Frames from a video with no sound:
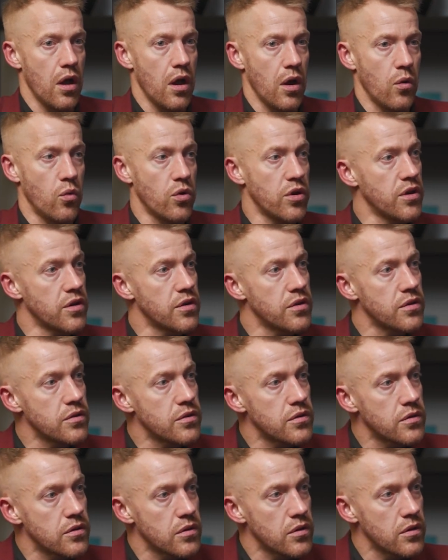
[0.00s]
I wouldn't.
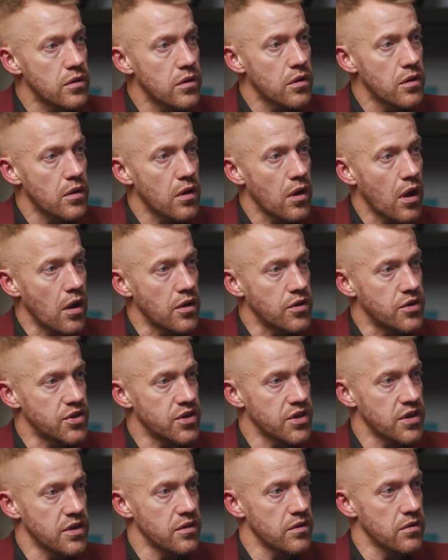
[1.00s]
I'd
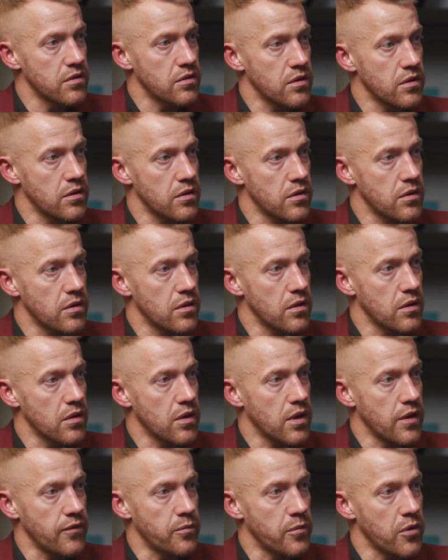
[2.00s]
just
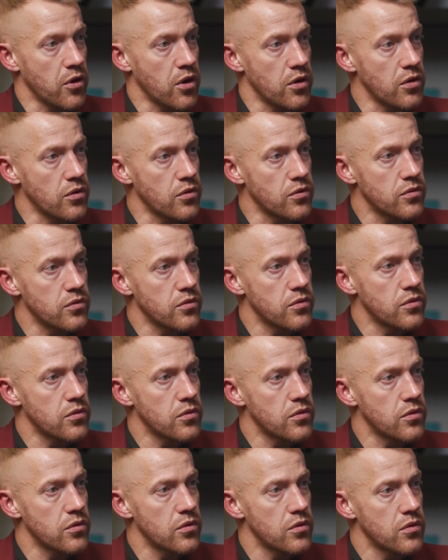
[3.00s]
give him a cuddle
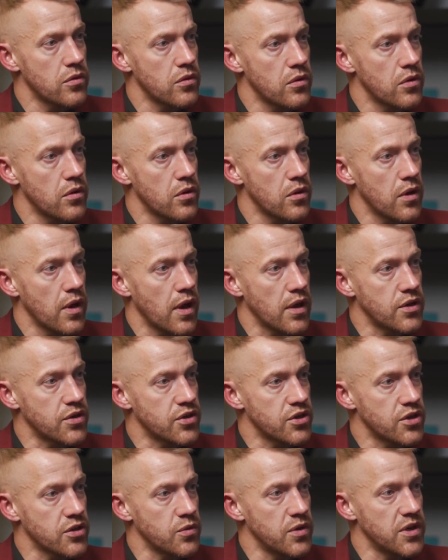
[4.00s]
and
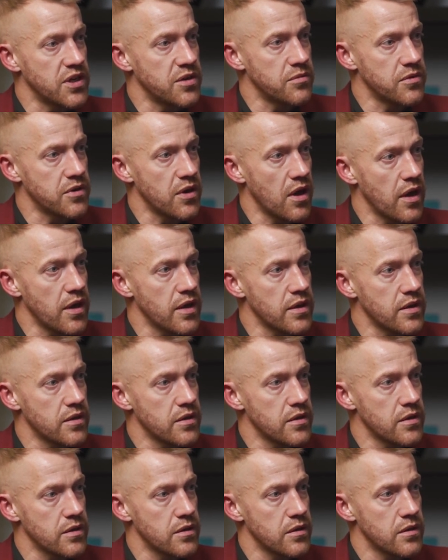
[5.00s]
just squeeze him tight,
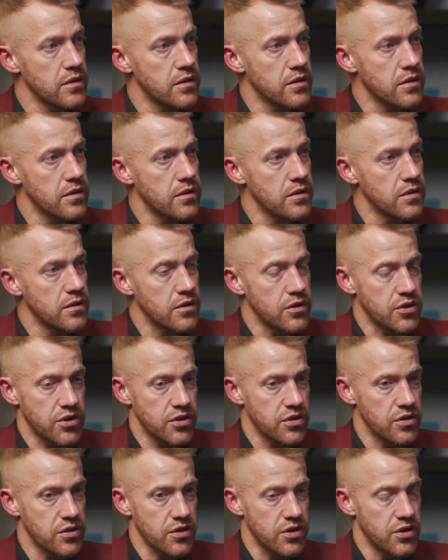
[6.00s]
as
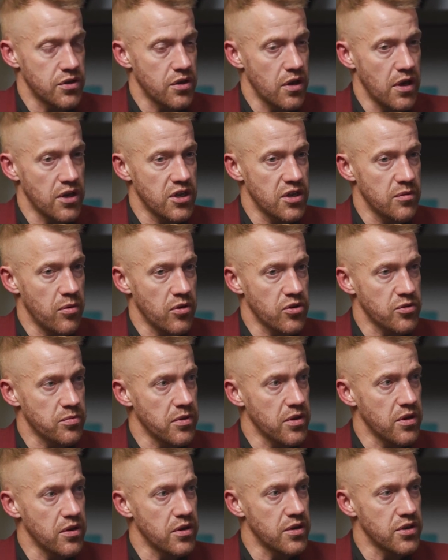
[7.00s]
tight as I
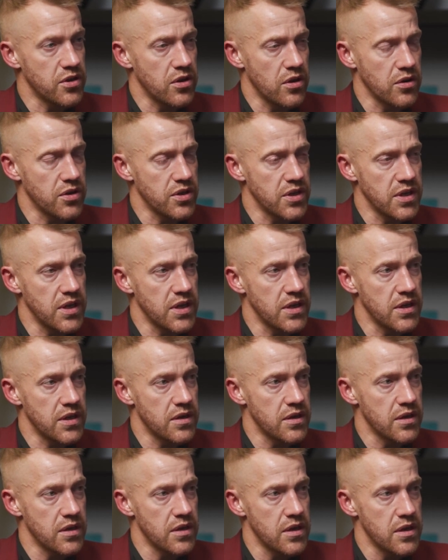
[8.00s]
possibly could, as long as he needed.